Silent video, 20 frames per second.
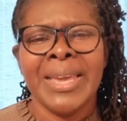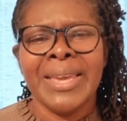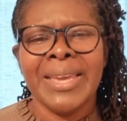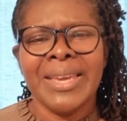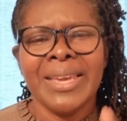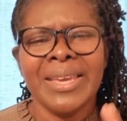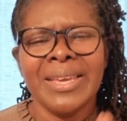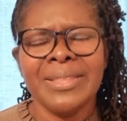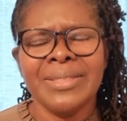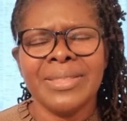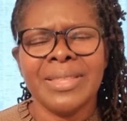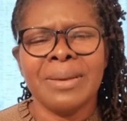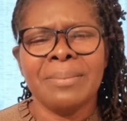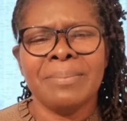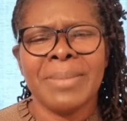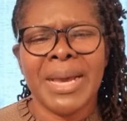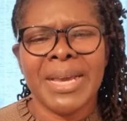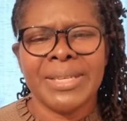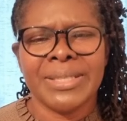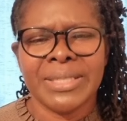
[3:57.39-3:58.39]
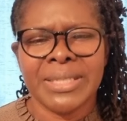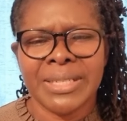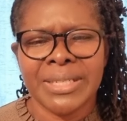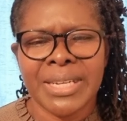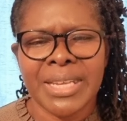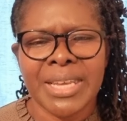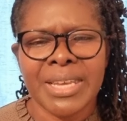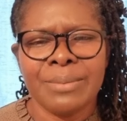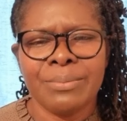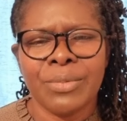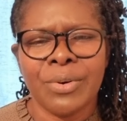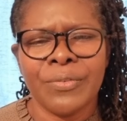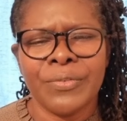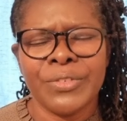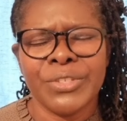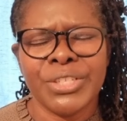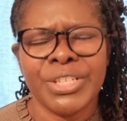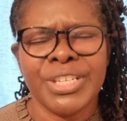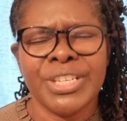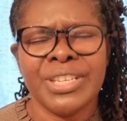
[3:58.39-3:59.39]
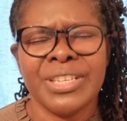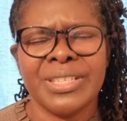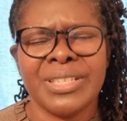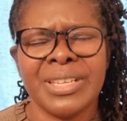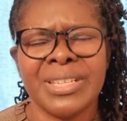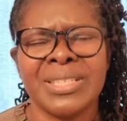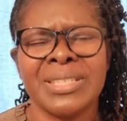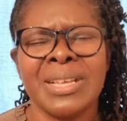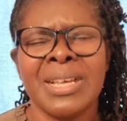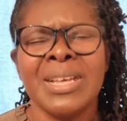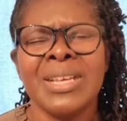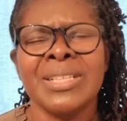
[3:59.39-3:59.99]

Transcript: in the mighty name of Jesus.